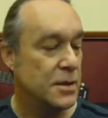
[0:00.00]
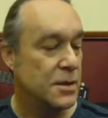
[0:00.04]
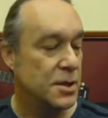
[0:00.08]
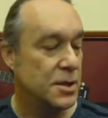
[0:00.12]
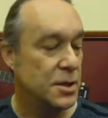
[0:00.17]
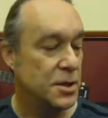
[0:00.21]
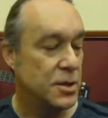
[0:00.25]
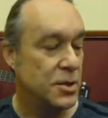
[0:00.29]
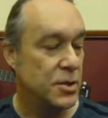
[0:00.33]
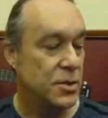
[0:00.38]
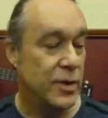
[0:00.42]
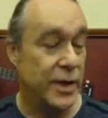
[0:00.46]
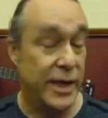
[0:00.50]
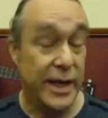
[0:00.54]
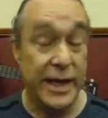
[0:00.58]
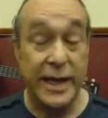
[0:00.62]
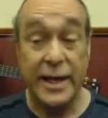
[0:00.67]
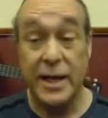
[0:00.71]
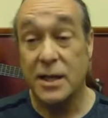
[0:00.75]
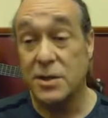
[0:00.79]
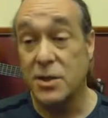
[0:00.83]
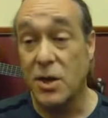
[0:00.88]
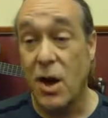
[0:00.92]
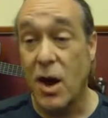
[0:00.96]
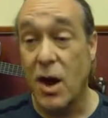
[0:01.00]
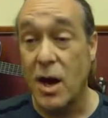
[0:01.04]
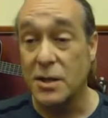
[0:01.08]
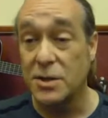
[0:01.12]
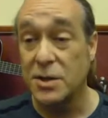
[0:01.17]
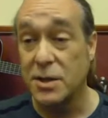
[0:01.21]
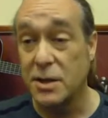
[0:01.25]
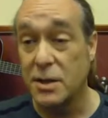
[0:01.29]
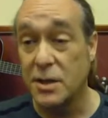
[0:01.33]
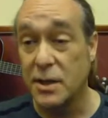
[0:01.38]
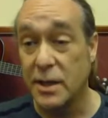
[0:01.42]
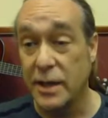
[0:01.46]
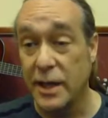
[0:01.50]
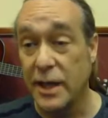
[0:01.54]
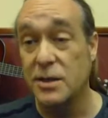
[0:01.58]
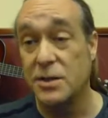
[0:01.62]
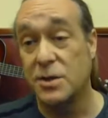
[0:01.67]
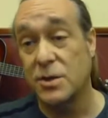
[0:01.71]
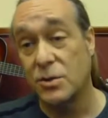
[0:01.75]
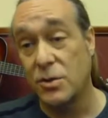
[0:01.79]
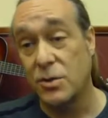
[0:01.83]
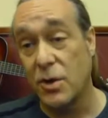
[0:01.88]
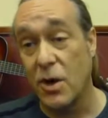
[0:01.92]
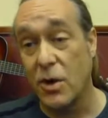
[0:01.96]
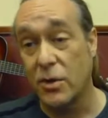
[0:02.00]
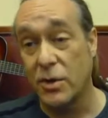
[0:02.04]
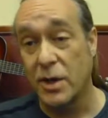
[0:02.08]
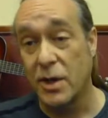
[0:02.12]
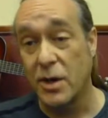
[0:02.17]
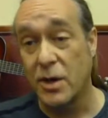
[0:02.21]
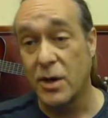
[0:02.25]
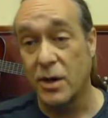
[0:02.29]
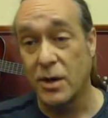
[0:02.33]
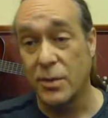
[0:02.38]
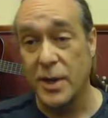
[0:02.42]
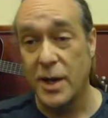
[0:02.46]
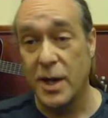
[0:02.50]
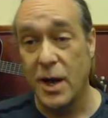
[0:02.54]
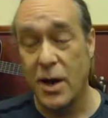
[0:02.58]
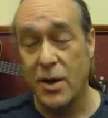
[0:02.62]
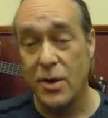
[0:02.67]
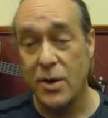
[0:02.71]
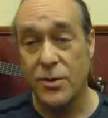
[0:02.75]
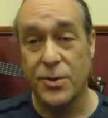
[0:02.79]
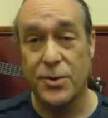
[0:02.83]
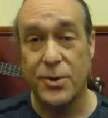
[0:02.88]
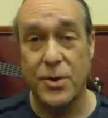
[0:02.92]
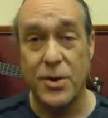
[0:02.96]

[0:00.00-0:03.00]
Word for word: to heat exhaustion, heat stroke. You know, it'd be one hundred